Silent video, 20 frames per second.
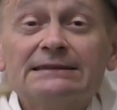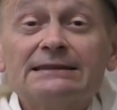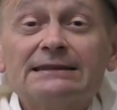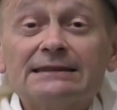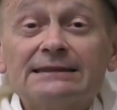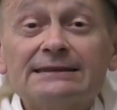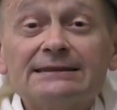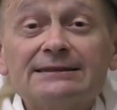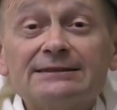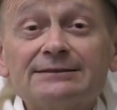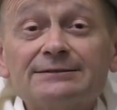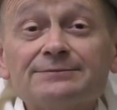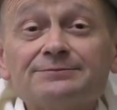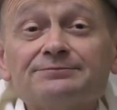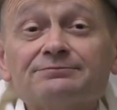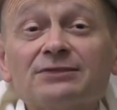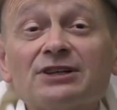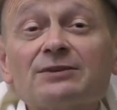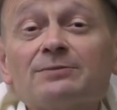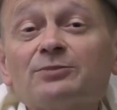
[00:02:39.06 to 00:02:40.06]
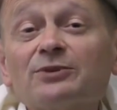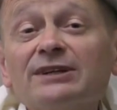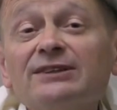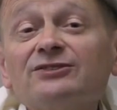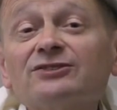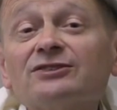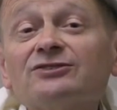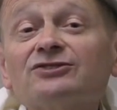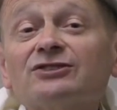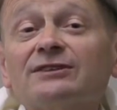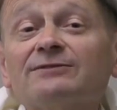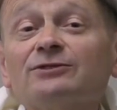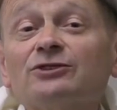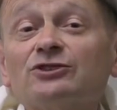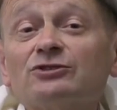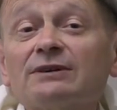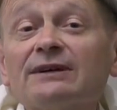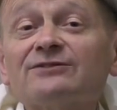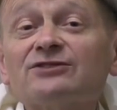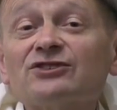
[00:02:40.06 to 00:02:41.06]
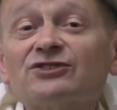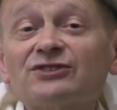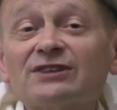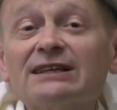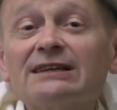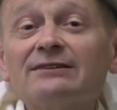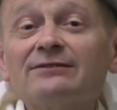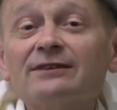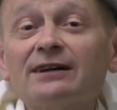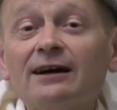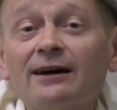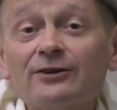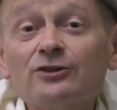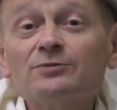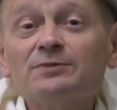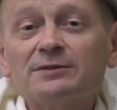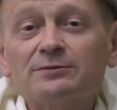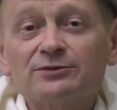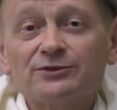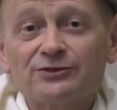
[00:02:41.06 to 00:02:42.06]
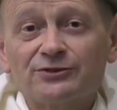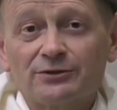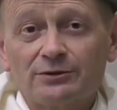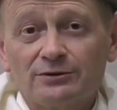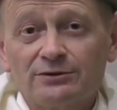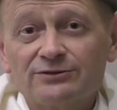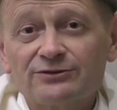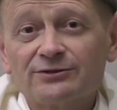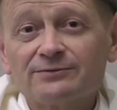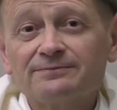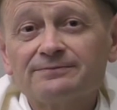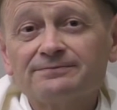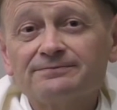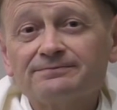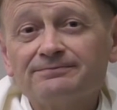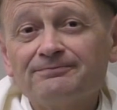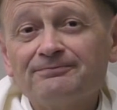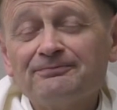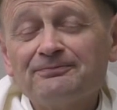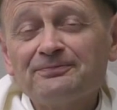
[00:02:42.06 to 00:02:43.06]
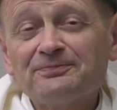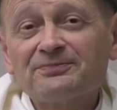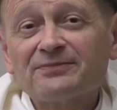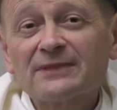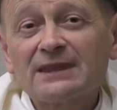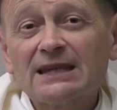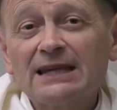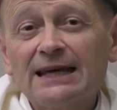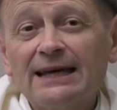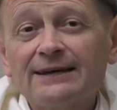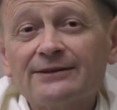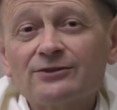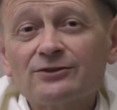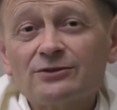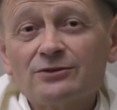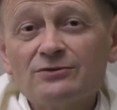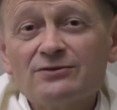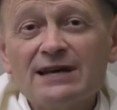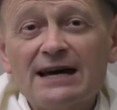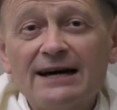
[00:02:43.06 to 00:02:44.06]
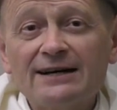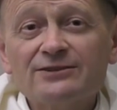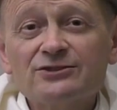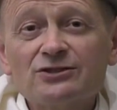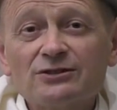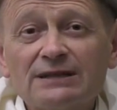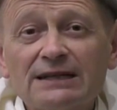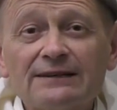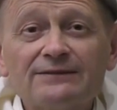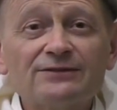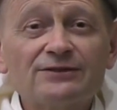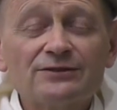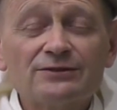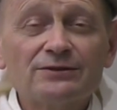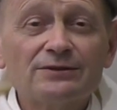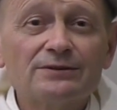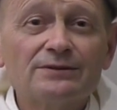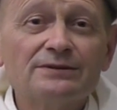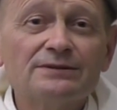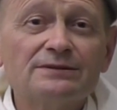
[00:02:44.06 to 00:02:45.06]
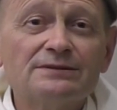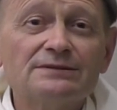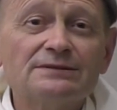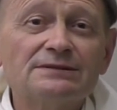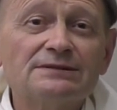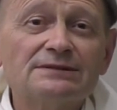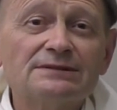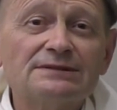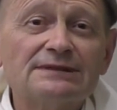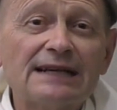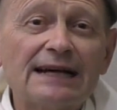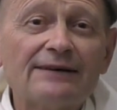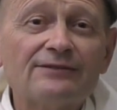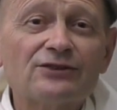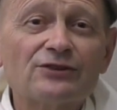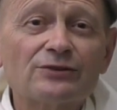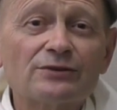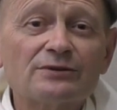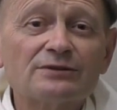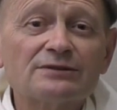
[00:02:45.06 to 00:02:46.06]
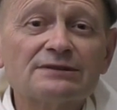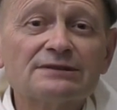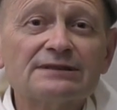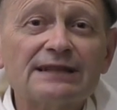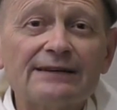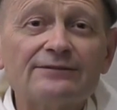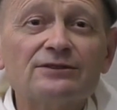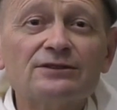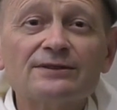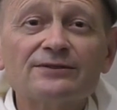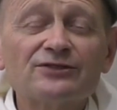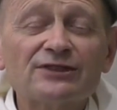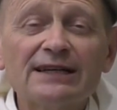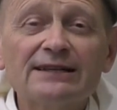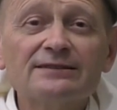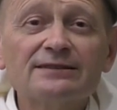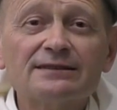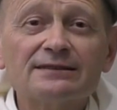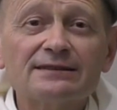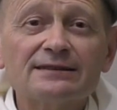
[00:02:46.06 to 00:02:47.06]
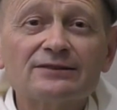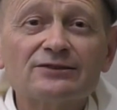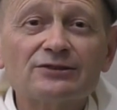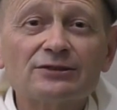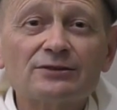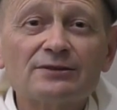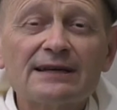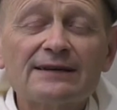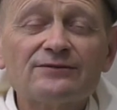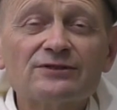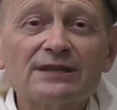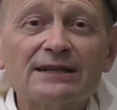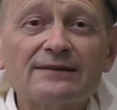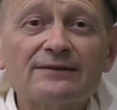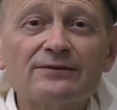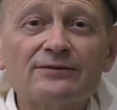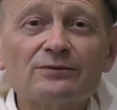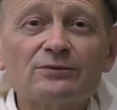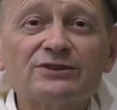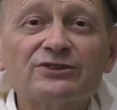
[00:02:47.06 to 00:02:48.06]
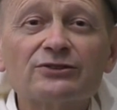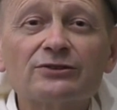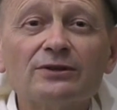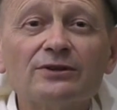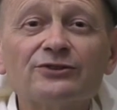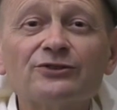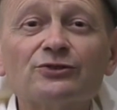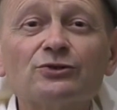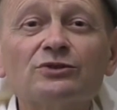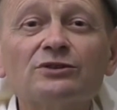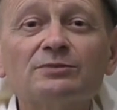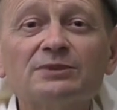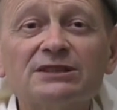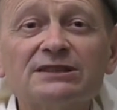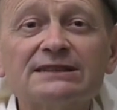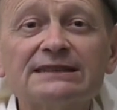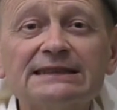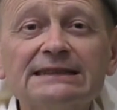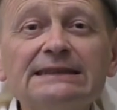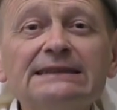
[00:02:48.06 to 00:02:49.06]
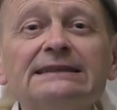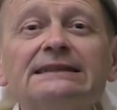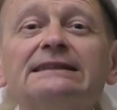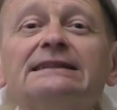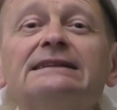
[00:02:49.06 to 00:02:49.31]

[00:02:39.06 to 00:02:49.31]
But a priest, it's different. You have to save other people's souls. And to do that, you have to have a certain level of sanctity. So you have to have what's called suitability,